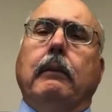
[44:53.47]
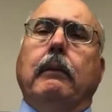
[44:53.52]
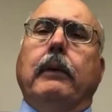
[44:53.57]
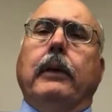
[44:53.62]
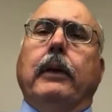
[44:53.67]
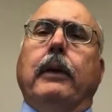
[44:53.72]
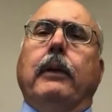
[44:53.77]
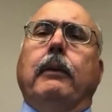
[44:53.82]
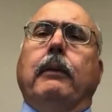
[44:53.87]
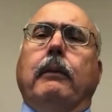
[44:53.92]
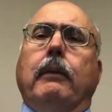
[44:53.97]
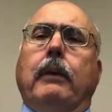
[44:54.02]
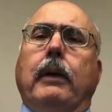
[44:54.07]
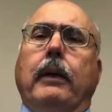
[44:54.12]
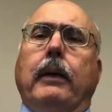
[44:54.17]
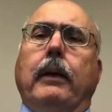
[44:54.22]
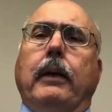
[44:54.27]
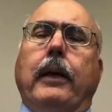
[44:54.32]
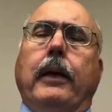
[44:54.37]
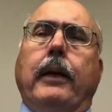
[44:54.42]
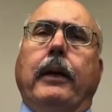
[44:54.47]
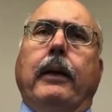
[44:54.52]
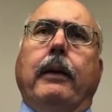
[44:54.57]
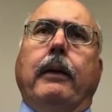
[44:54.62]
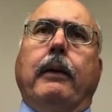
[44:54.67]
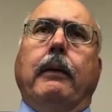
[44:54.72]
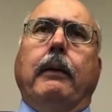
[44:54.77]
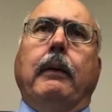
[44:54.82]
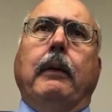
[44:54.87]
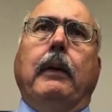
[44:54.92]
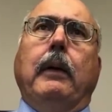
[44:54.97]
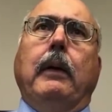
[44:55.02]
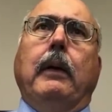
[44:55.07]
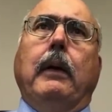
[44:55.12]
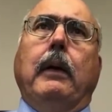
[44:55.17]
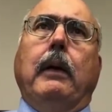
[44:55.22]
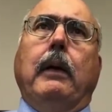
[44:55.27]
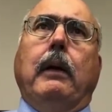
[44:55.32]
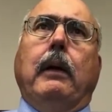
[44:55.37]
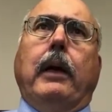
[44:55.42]
You know, I, I, uh,
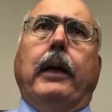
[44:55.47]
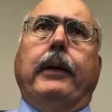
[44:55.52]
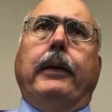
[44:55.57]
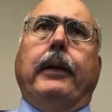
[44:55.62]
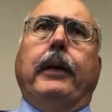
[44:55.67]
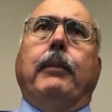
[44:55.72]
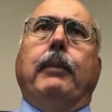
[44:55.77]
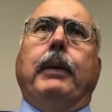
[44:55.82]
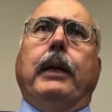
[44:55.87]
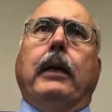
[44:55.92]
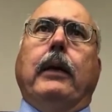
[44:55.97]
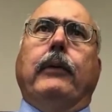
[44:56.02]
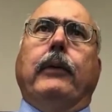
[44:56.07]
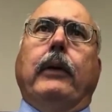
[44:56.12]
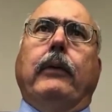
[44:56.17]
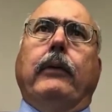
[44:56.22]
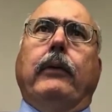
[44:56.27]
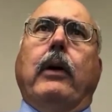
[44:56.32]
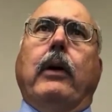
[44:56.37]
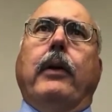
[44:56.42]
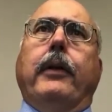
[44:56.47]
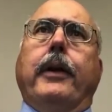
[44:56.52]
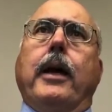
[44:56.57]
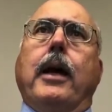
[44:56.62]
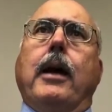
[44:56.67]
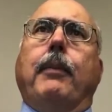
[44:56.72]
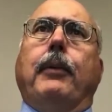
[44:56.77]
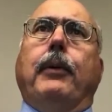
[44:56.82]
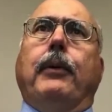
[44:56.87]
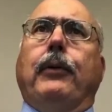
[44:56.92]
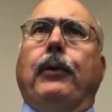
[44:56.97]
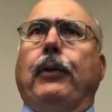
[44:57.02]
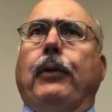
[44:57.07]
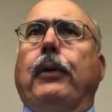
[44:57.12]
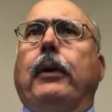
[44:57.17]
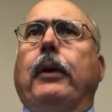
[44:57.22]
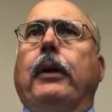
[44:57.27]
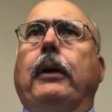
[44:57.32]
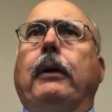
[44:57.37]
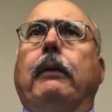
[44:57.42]
I did it because I saw the
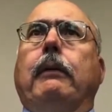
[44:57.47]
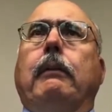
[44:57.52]
opportunity